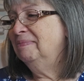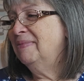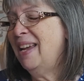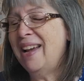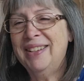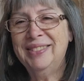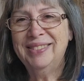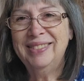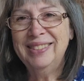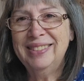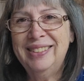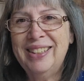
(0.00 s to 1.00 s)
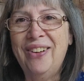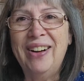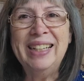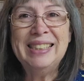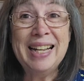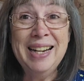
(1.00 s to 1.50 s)
yeah. So
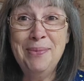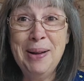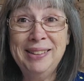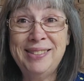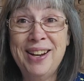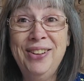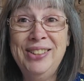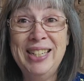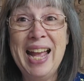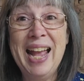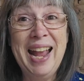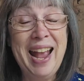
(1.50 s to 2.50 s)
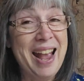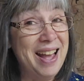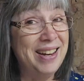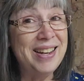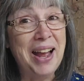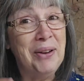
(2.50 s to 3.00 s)
excited about snow today,
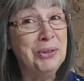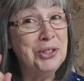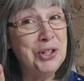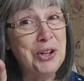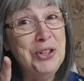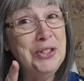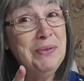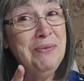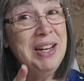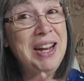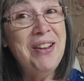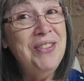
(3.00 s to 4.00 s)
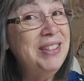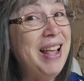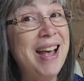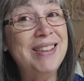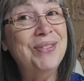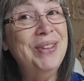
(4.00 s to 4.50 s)
and I will show you some videos
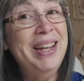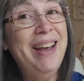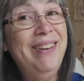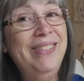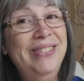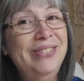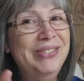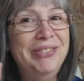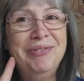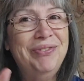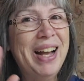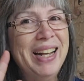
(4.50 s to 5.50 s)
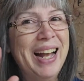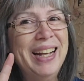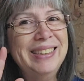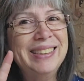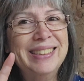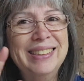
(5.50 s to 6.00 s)
as we go. Bye,
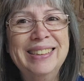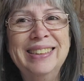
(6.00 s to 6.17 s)
guys.